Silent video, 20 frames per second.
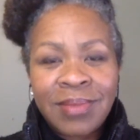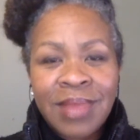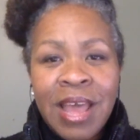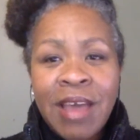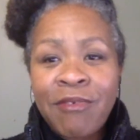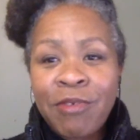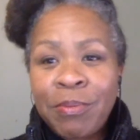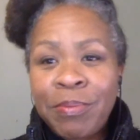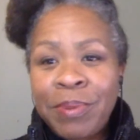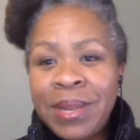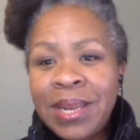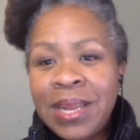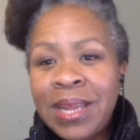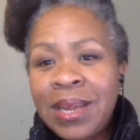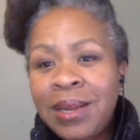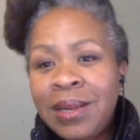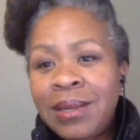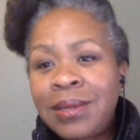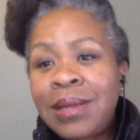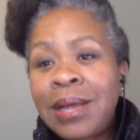Have you been
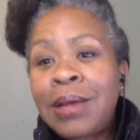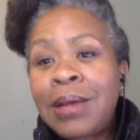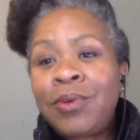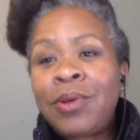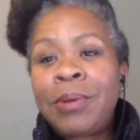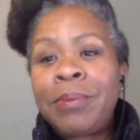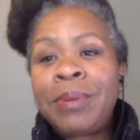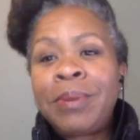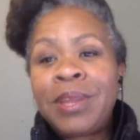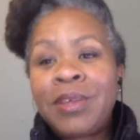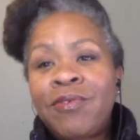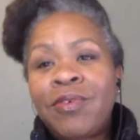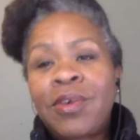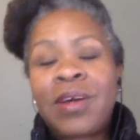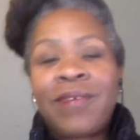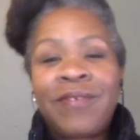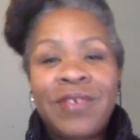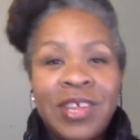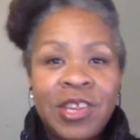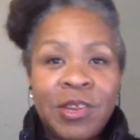there? How many of
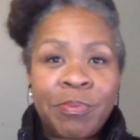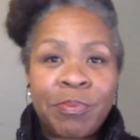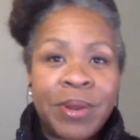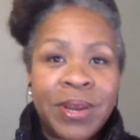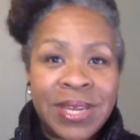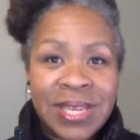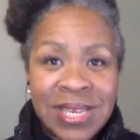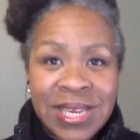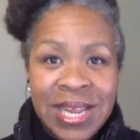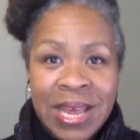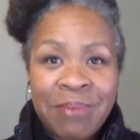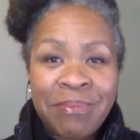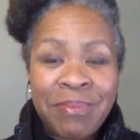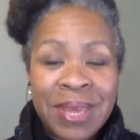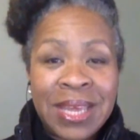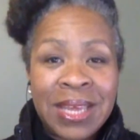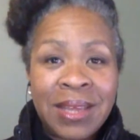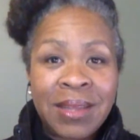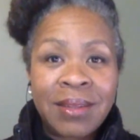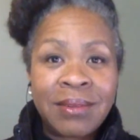y'all have experienced that?
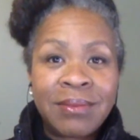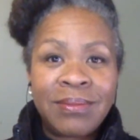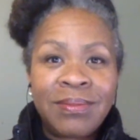Me?